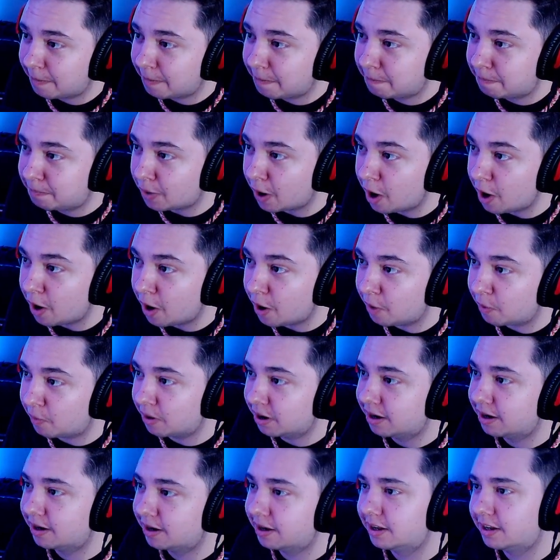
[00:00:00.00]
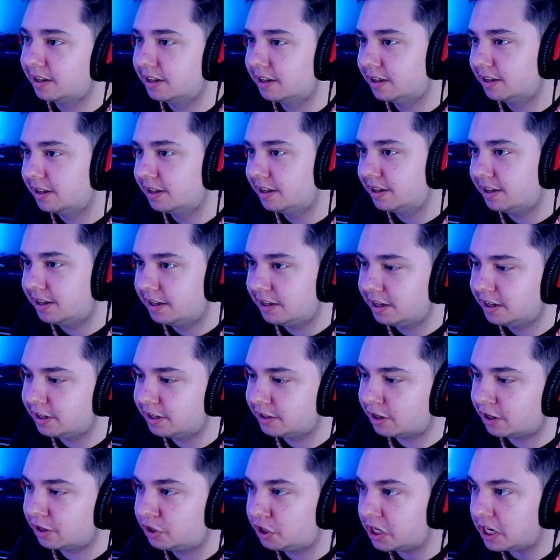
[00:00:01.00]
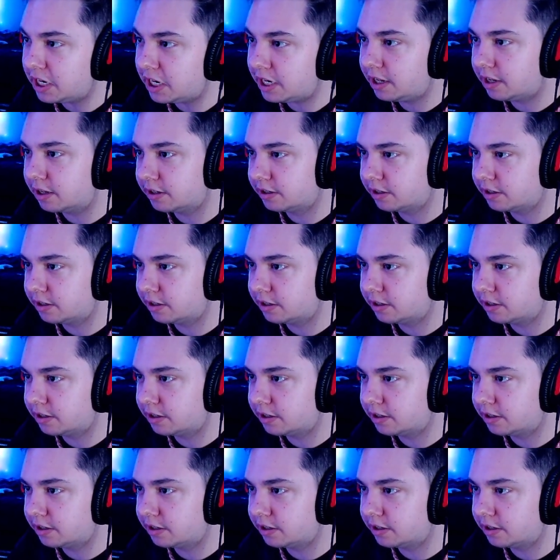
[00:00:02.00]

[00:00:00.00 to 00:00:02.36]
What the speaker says: Bro! He's a genius.